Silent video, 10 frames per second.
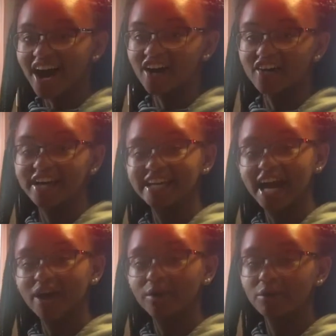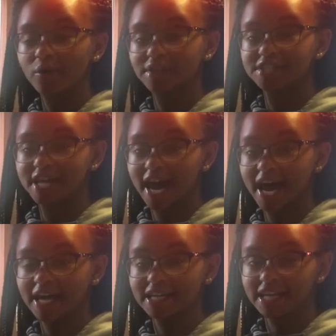Alright, now I'm going to
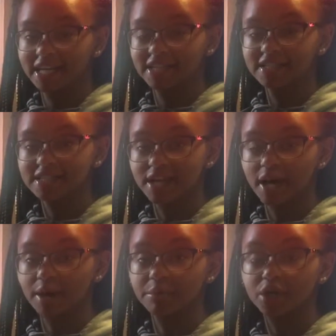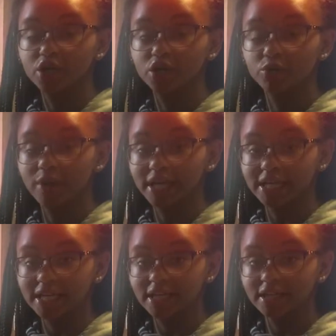add in some
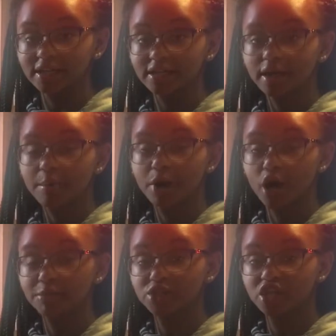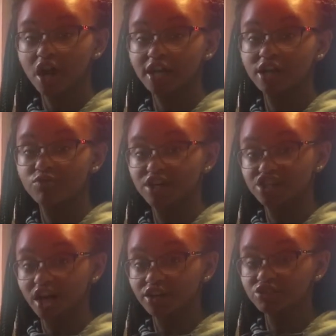grated Parmesan and
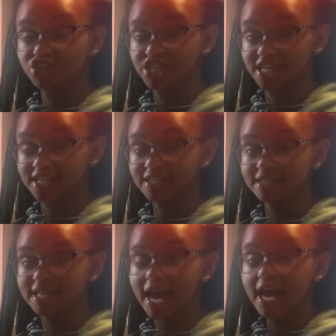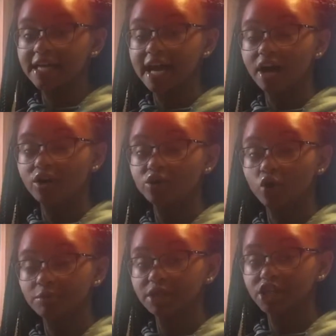Reggiano cheese. Now,
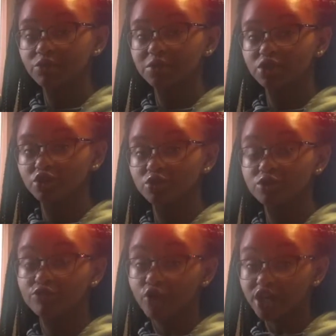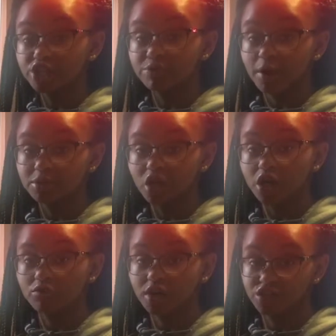normally you would use fresh
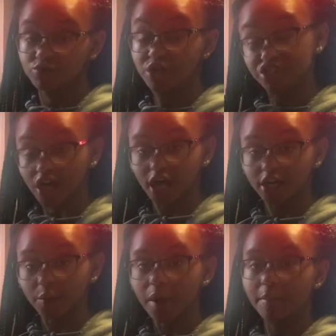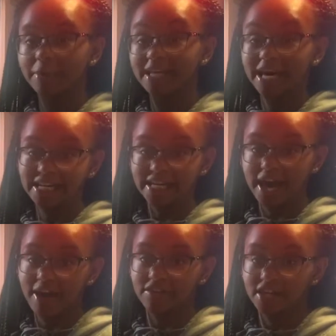Parmesan and Reggiano, but I didn't
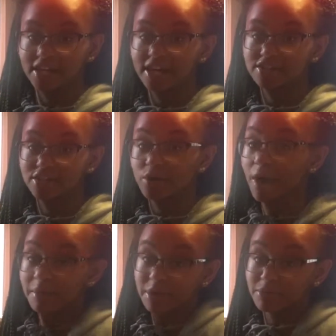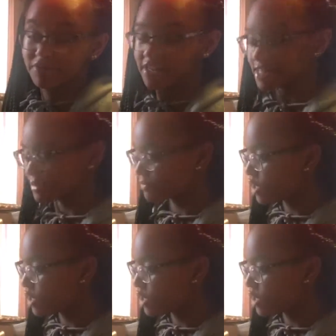have any of that, so I'm improvising.